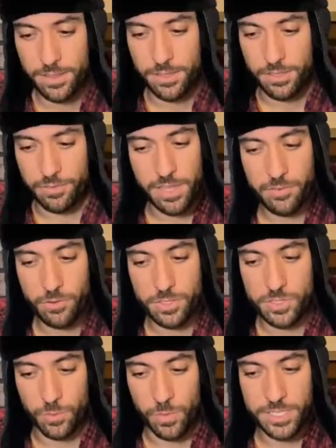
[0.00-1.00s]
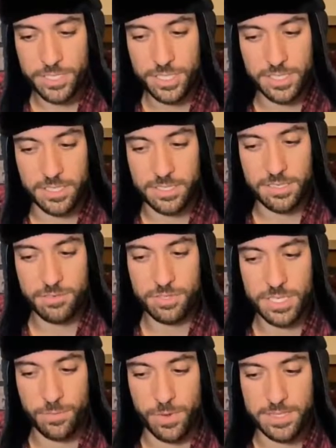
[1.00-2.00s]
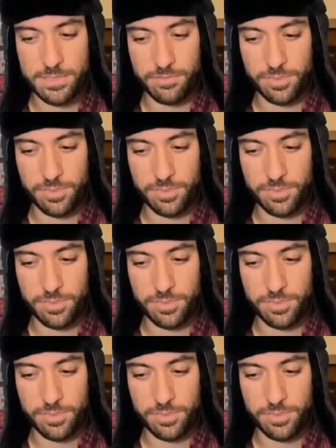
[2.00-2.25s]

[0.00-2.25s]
The flavor is rich in the citrusy resin